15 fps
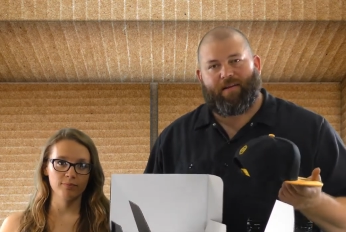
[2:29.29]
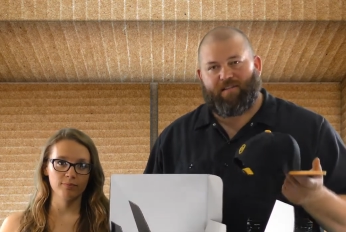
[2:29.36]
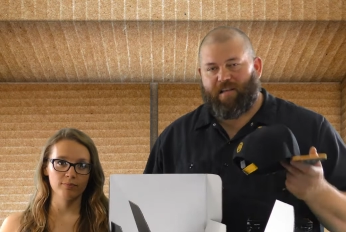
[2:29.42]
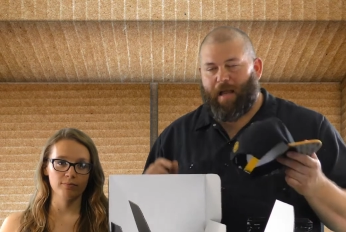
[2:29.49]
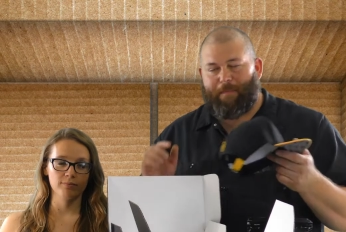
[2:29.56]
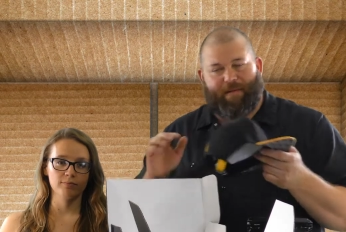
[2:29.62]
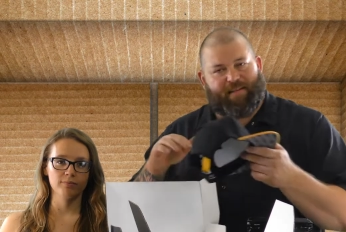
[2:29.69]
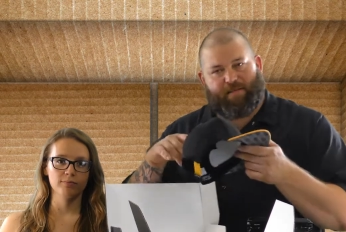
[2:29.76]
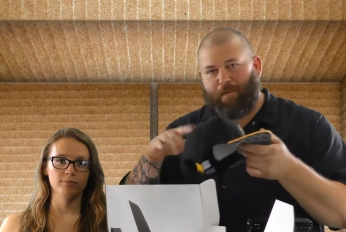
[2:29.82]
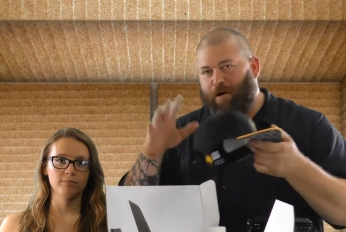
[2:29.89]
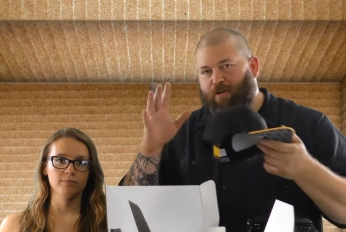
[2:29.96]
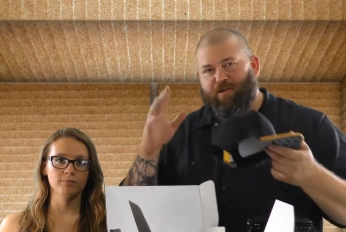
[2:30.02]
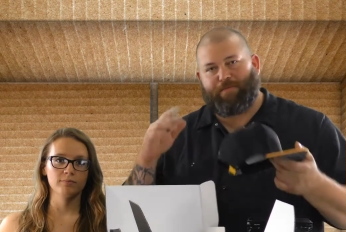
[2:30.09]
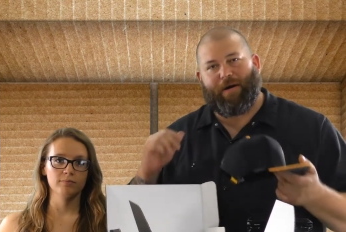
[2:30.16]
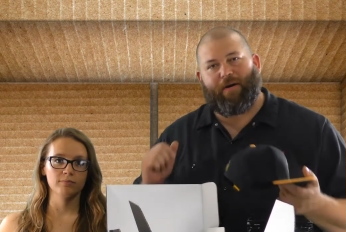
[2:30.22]
Speaker 1: Just type in
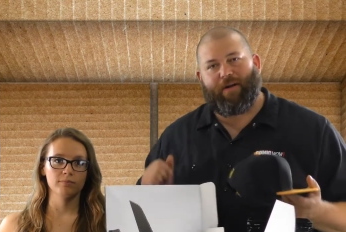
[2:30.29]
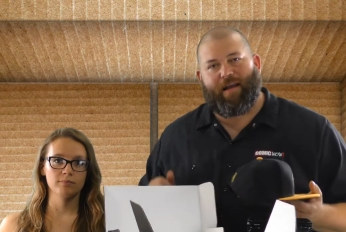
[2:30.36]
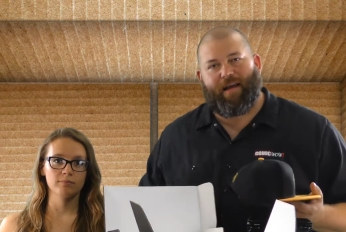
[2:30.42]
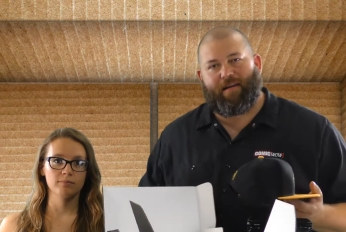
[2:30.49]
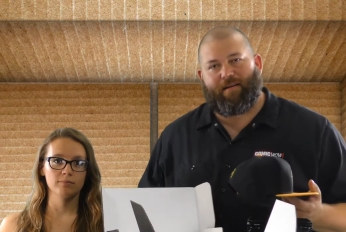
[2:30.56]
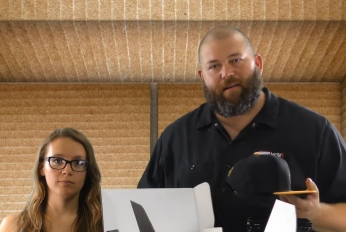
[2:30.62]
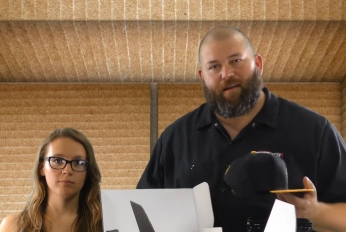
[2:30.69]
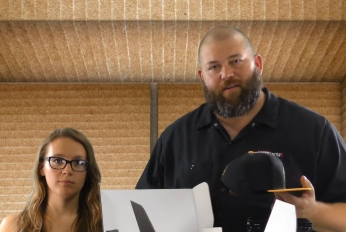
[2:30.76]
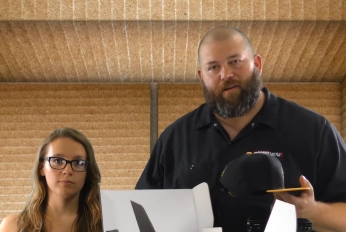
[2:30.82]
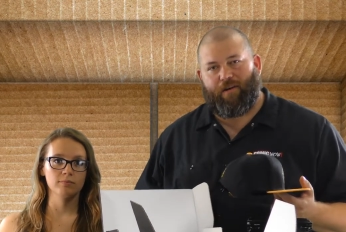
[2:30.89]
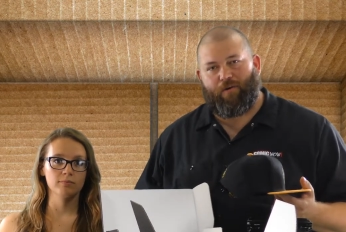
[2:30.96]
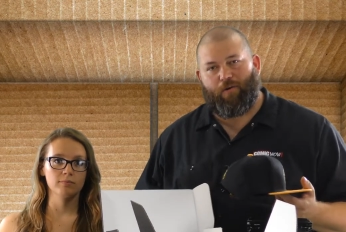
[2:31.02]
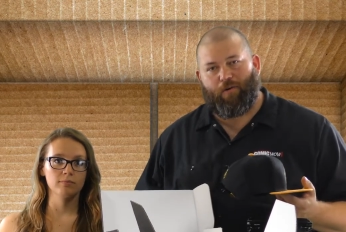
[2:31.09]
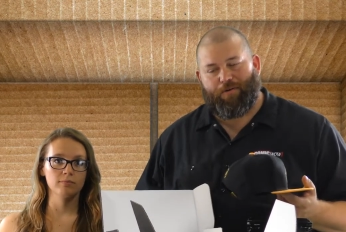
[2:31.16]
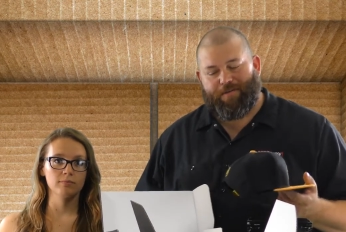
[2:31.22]
Smuggler's Bounty on the
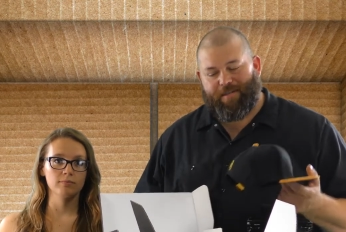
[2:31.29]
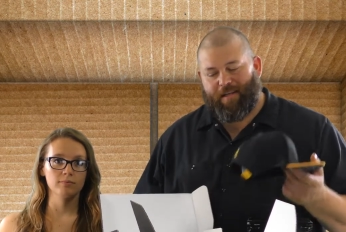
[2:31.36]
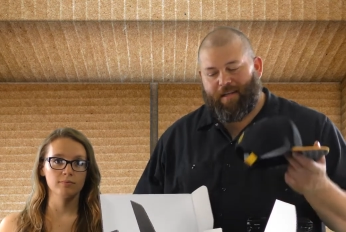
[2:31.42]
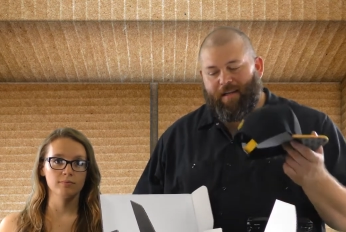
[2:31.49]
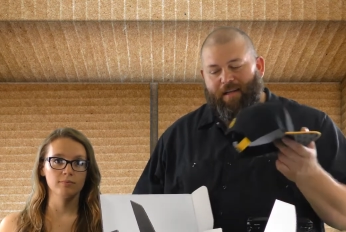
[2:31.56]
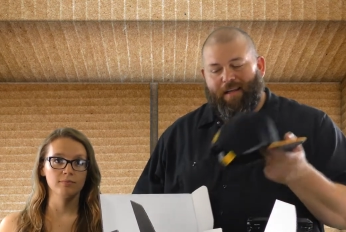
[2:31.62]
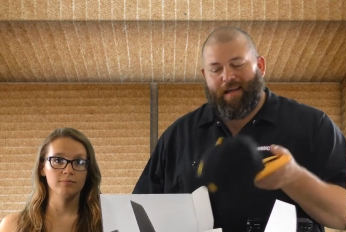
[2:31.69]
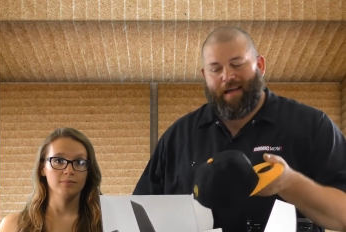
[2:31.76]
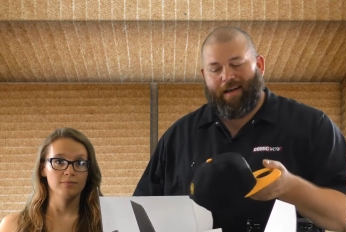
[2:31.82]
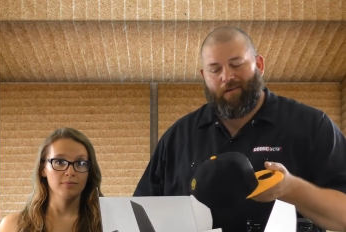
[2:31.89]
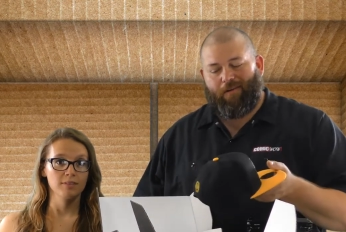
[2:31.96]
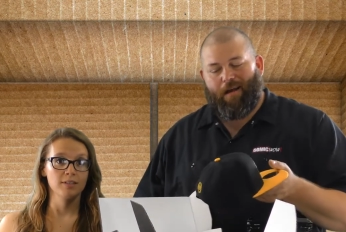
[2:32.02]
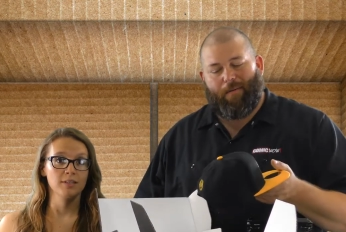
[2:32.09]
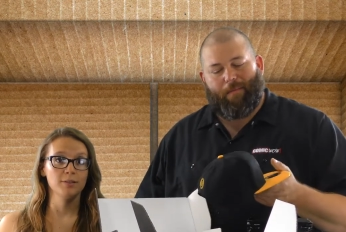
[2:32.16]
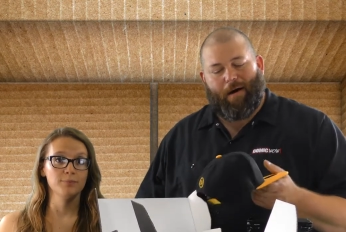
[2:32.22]
Googles, and
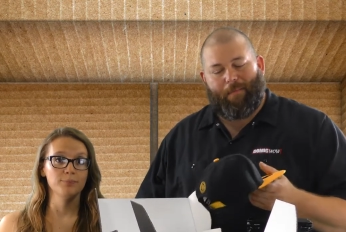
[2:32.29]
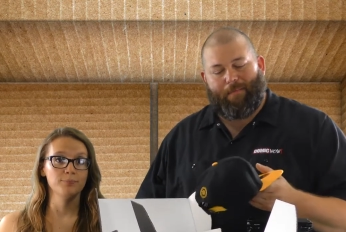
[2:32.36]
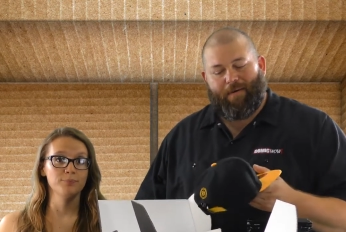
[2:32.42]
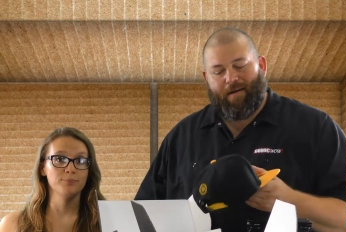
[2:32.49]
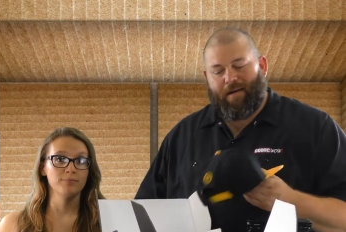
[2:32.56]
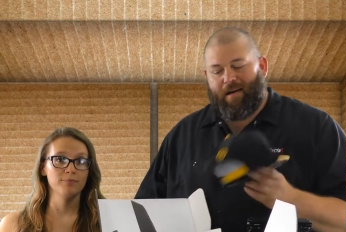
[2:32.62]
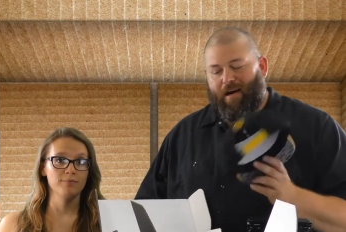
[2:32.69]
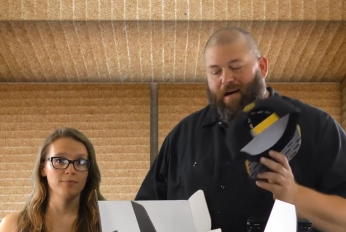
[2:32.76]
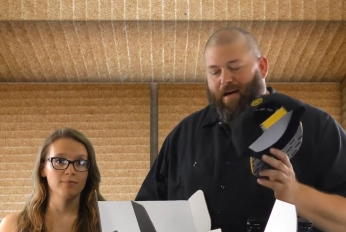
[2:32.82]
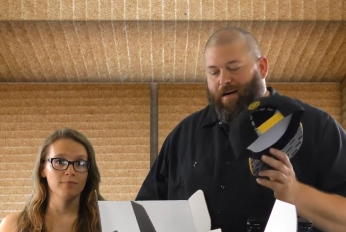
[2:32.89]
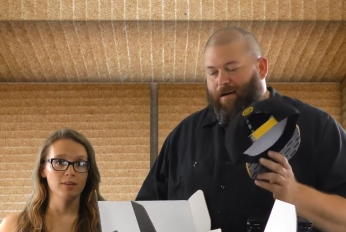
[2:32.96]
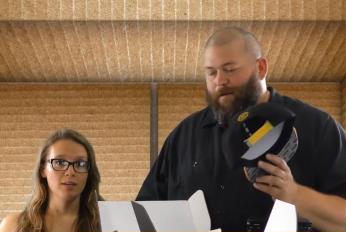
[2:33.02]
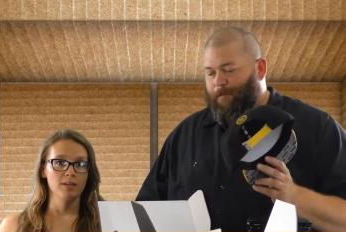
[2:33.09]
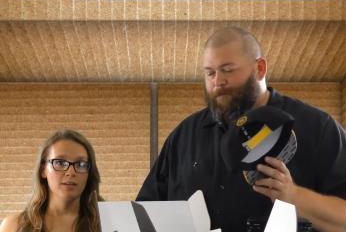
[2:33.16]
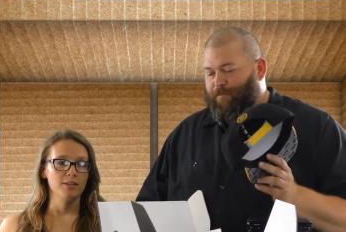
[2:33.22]
it'll come up.
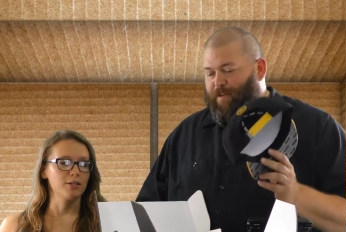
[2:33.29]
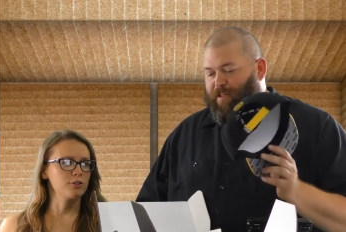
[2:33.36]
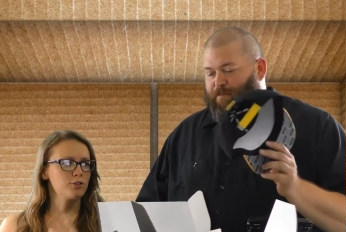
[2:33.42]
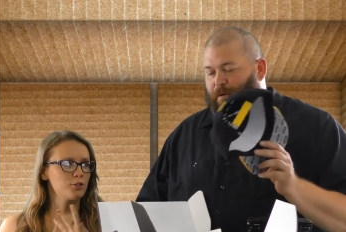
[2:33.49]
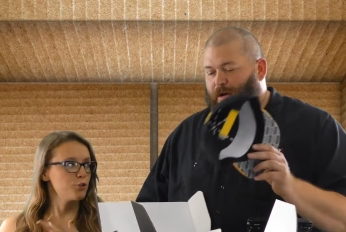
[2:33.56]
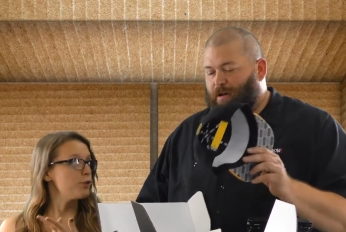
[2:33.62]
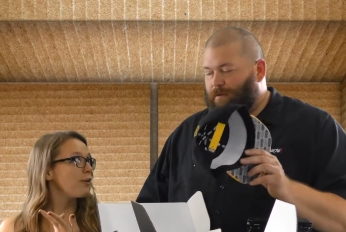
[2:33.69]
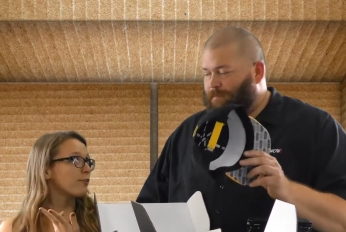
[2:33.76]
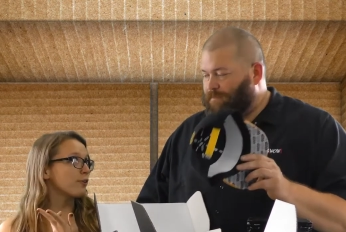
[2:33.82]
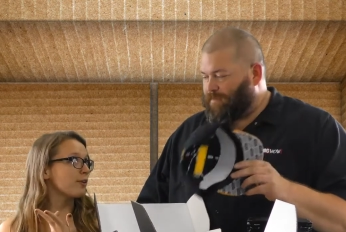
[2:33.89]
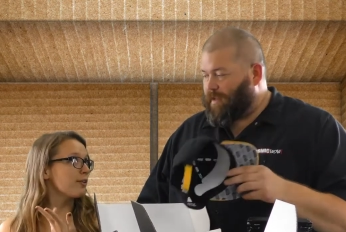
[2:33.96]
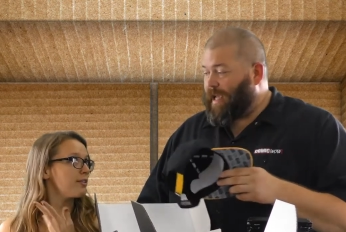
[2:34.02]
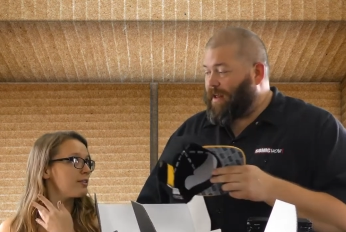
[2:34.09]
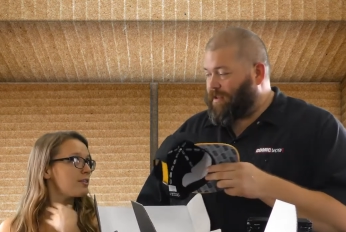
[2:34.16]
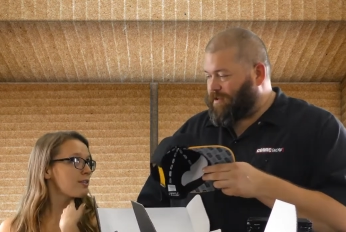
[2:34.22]
Um, the there's two
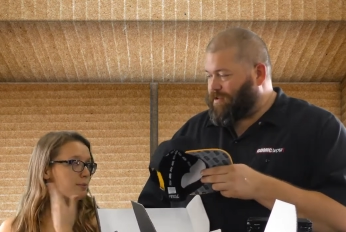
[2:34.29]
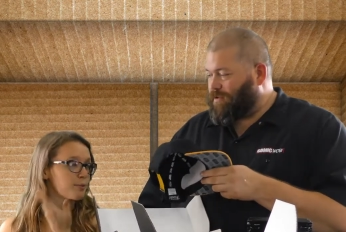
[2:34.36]
different yeah, there's